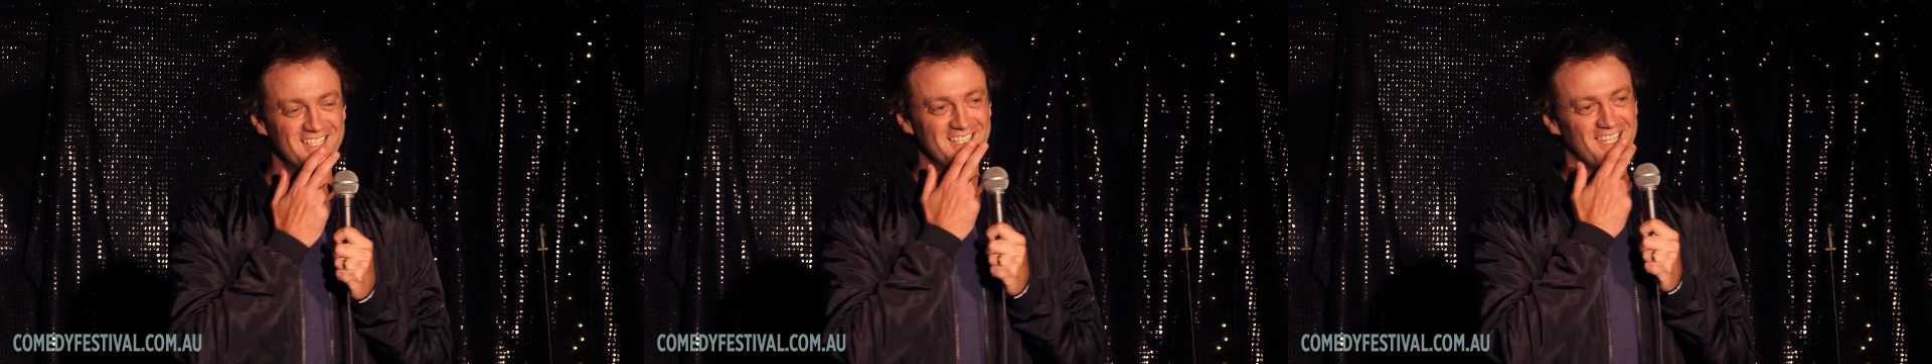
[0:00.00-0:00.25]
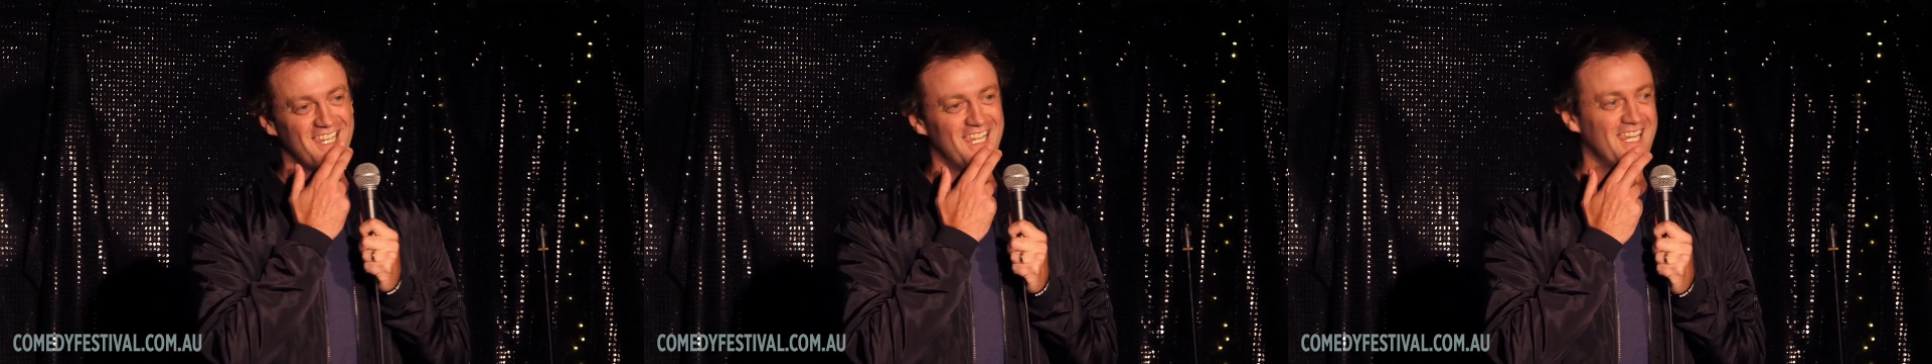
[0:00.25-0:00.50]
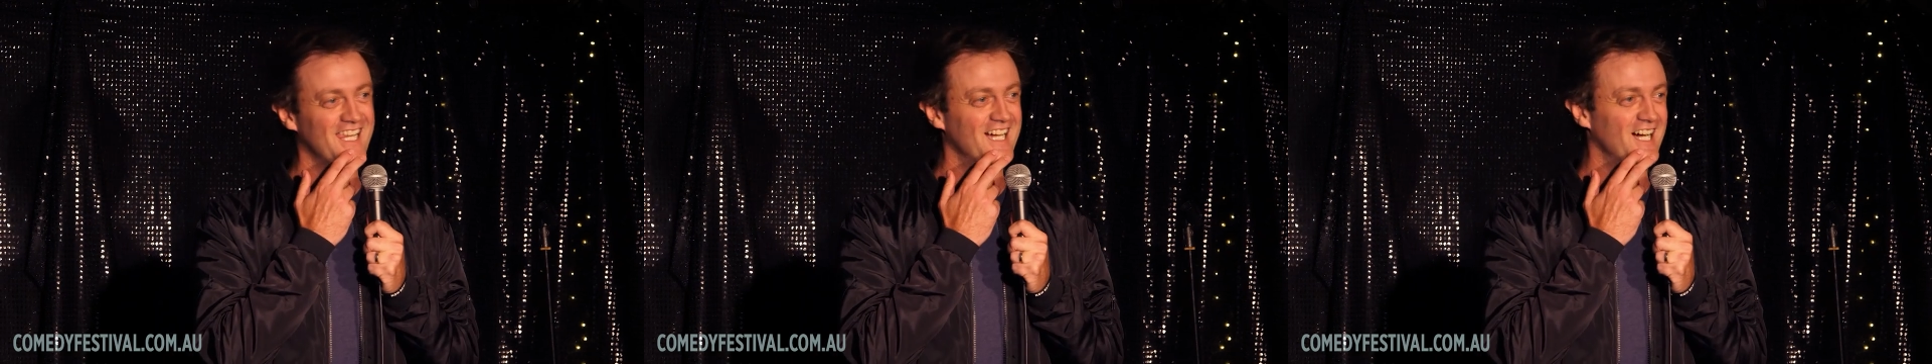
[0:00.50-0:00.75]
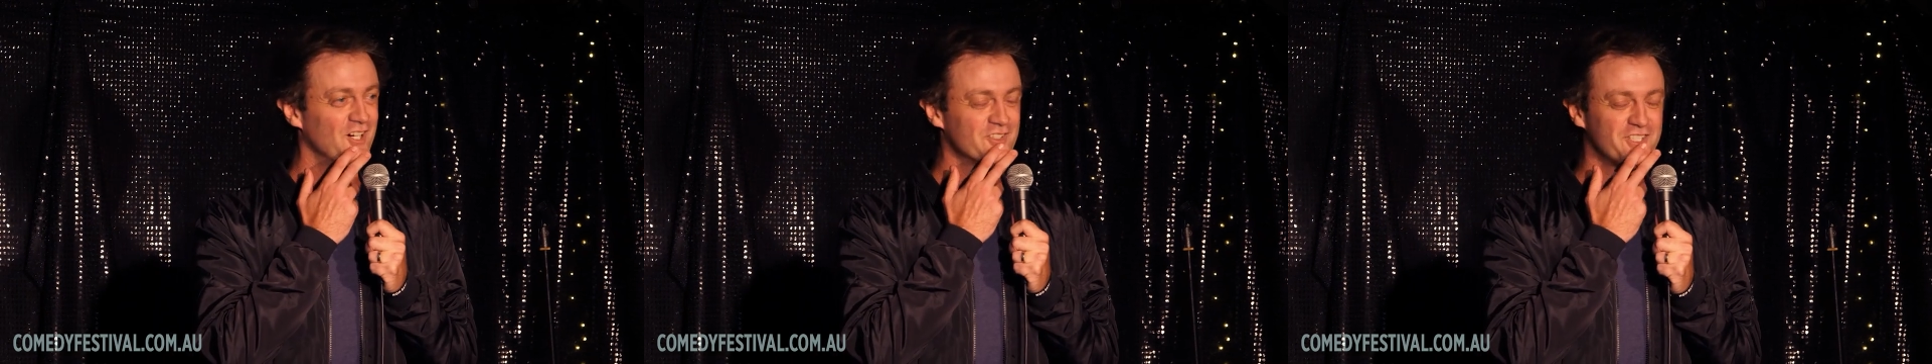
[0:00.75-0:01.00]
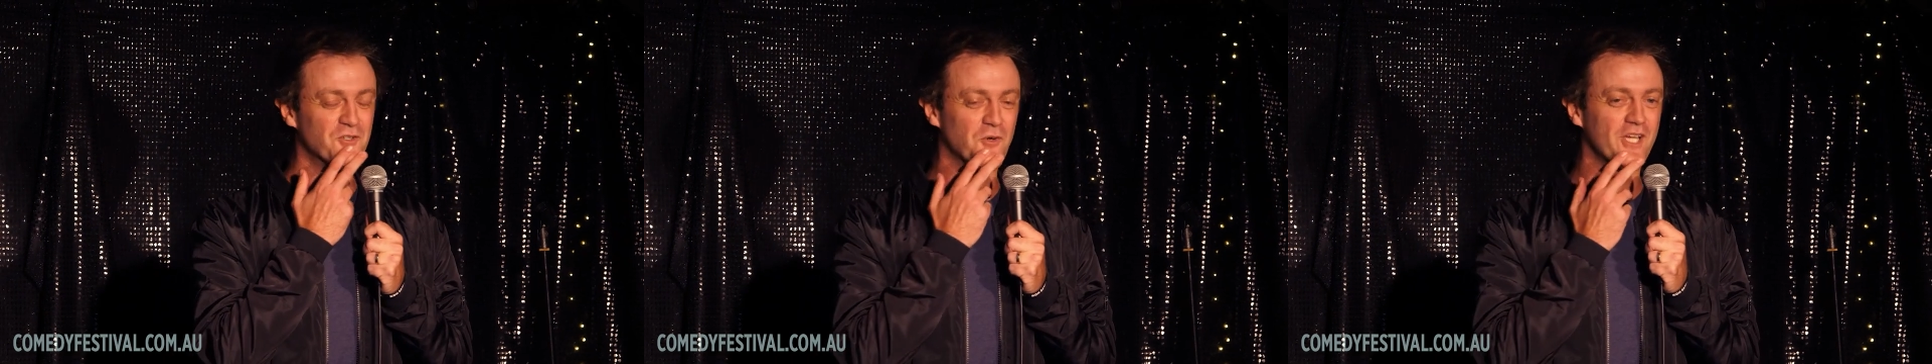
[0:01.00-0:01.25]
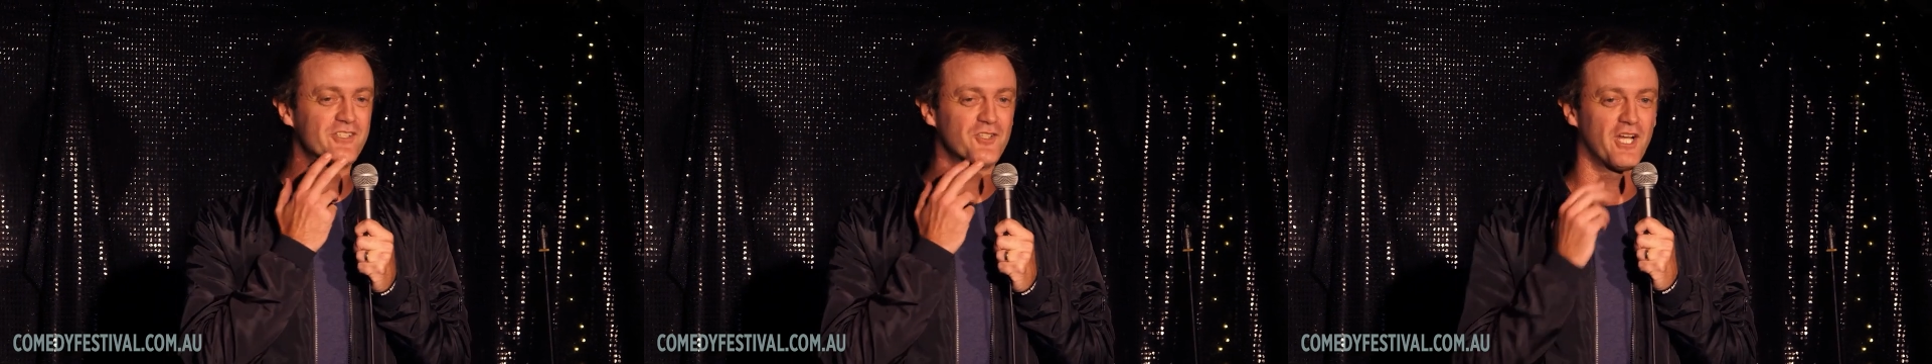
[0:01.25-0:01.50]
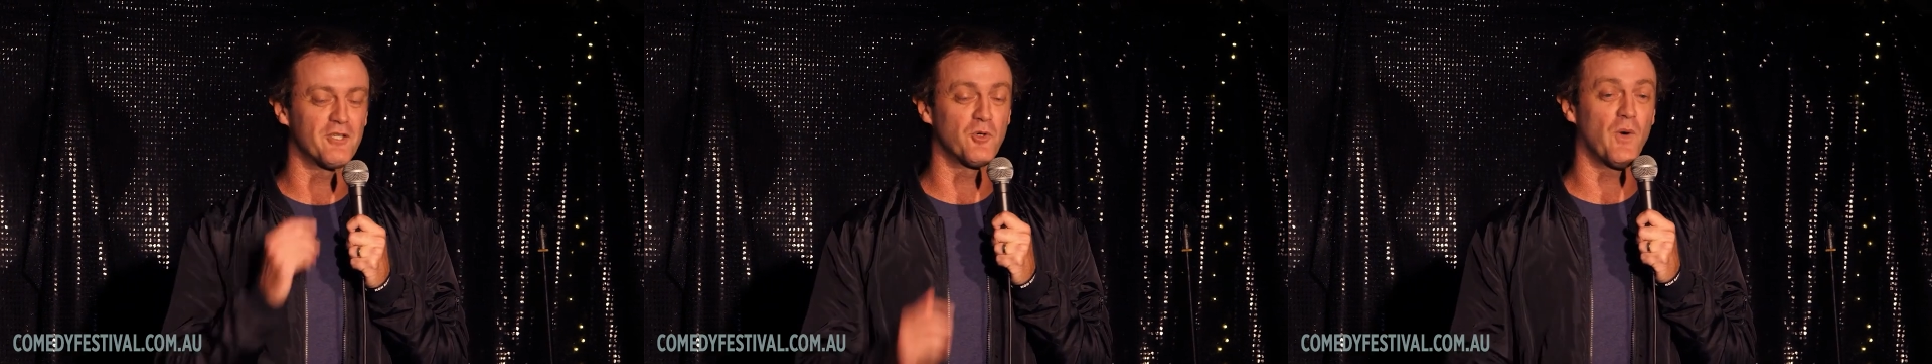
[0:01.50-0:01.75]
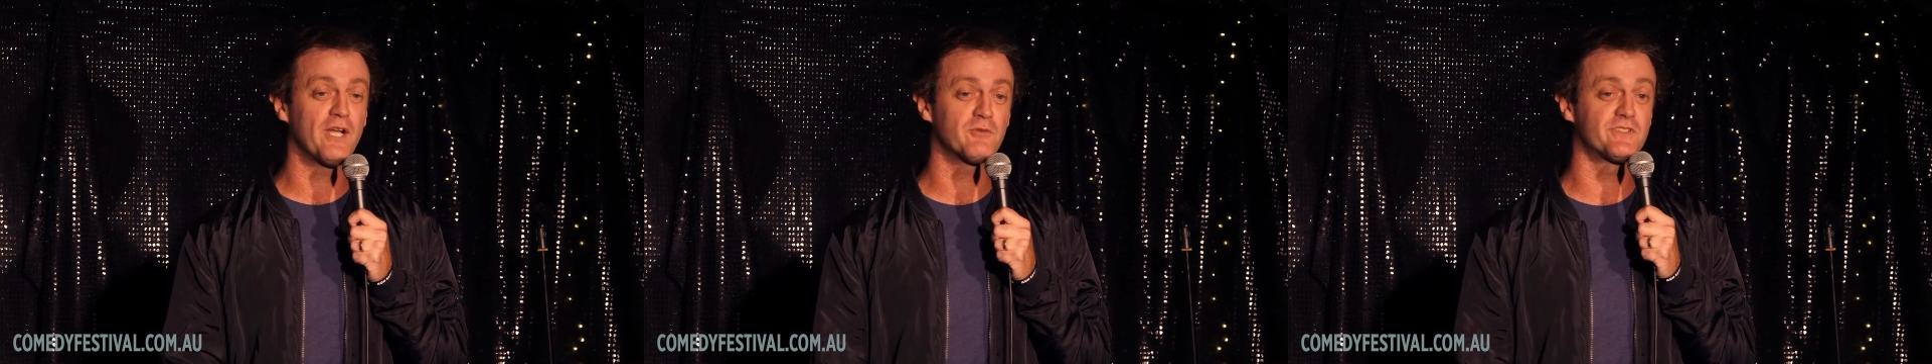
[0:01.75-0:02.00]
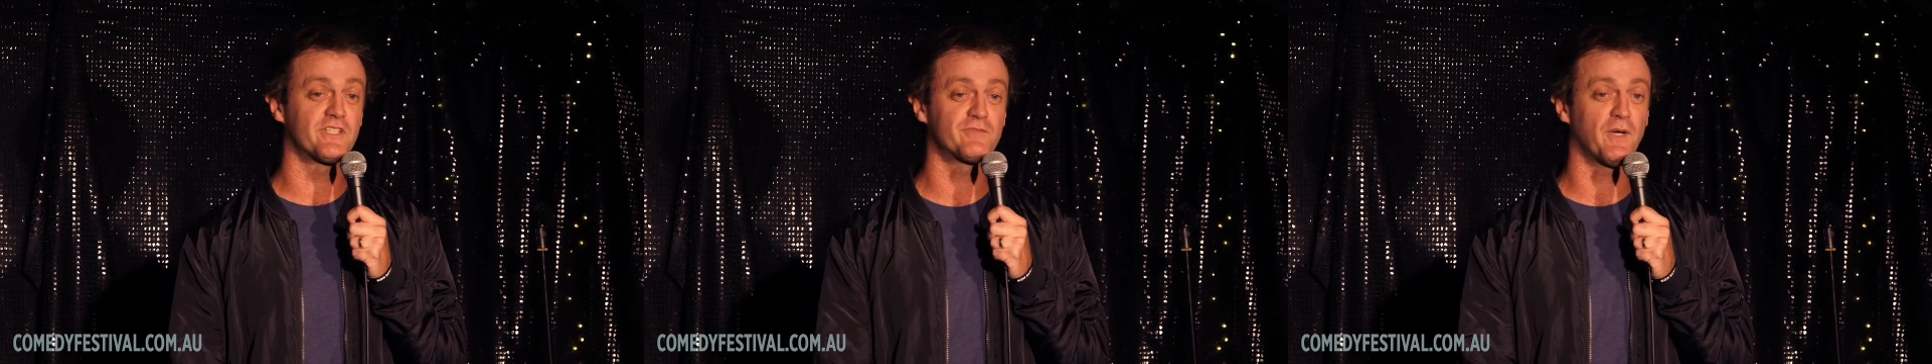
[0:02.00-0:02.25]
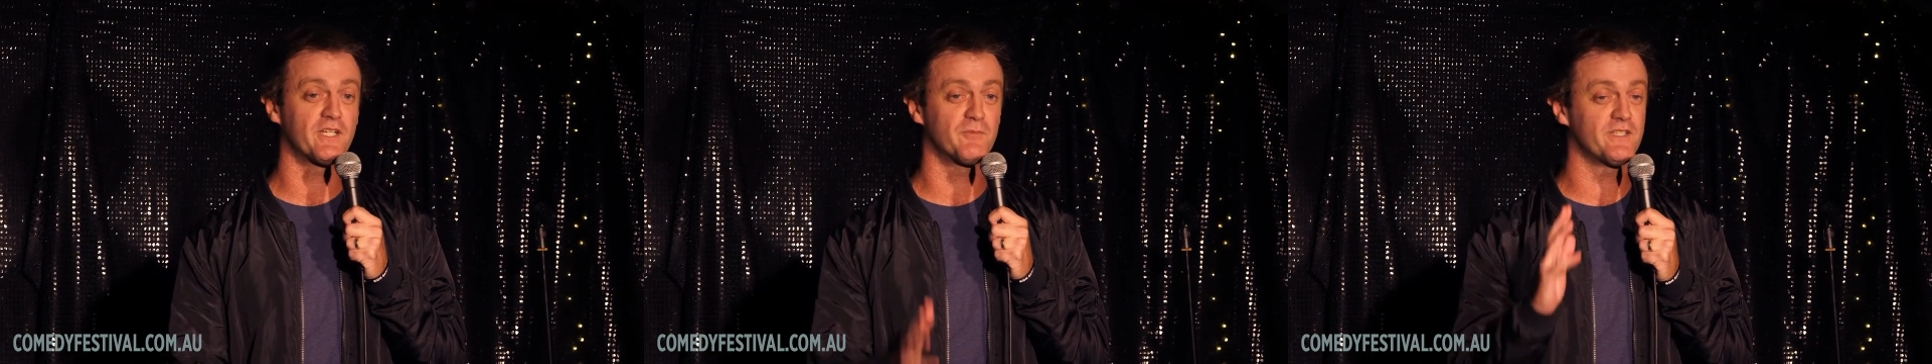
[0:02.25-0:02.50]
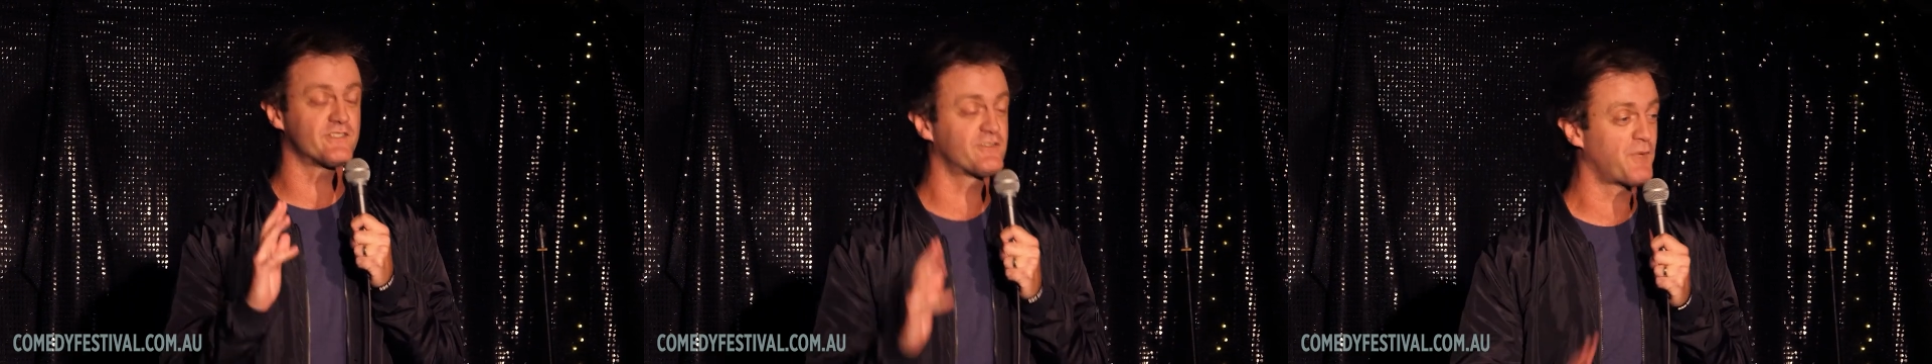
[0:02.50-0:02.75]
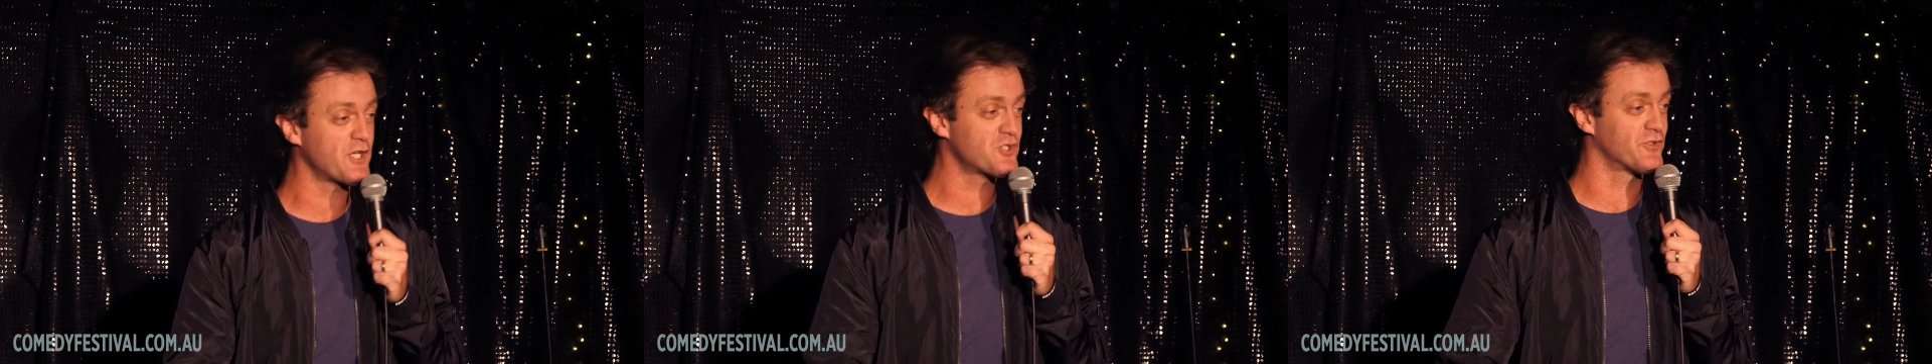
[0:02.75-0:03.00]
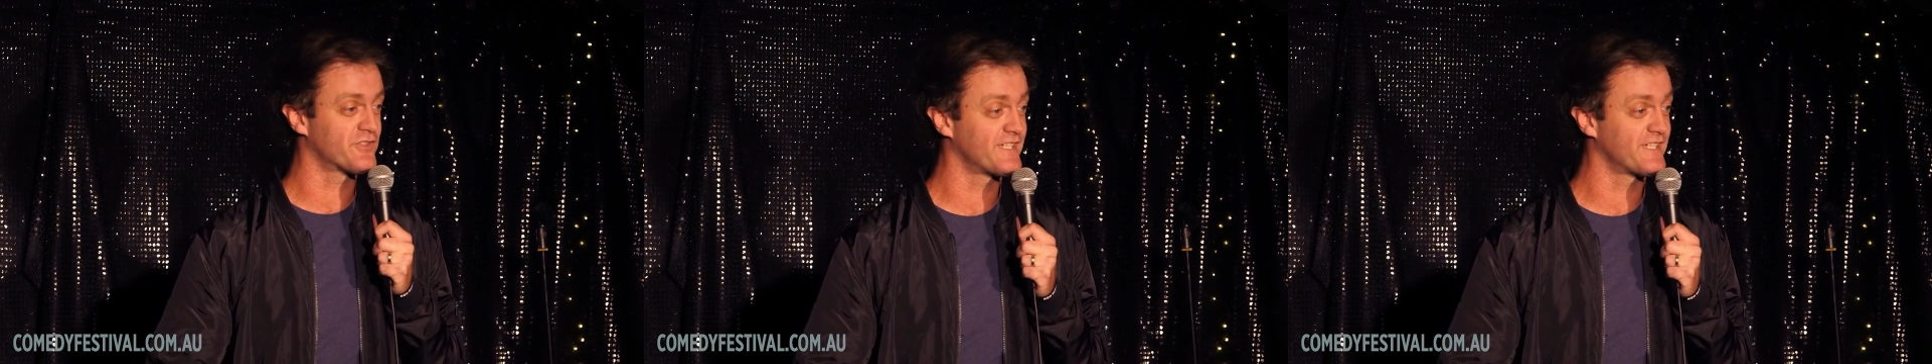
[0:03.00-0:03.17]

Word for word: I was in a restaurant and the waiter was explaining to me the specials,